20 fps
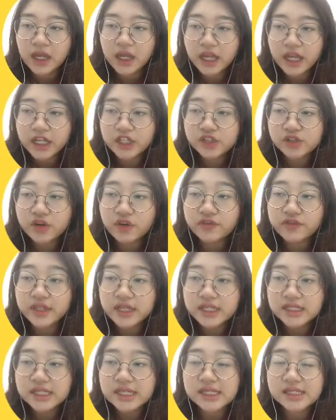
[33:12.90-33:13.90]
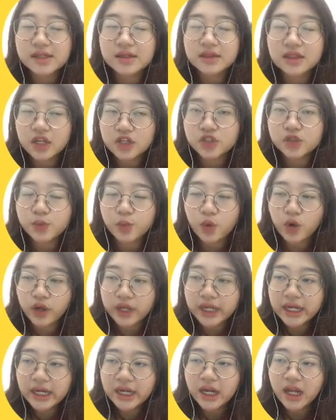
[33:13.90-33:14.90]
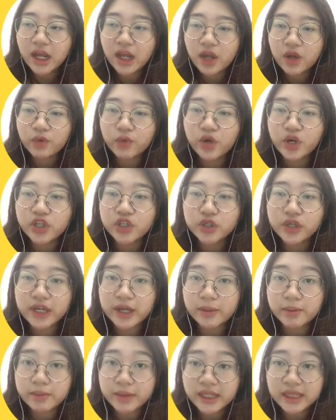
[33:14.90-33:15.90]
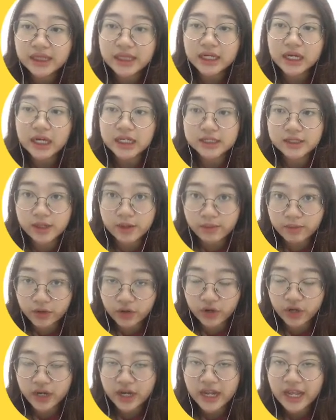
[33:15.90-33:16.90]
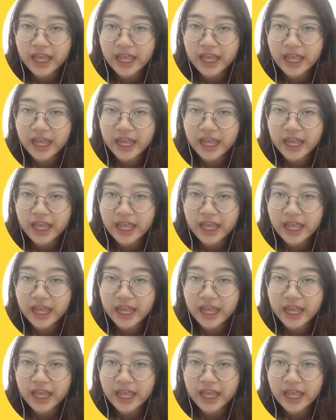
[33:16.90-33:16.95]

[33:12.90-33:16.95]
Each of these is a touch point where you can meet the customer,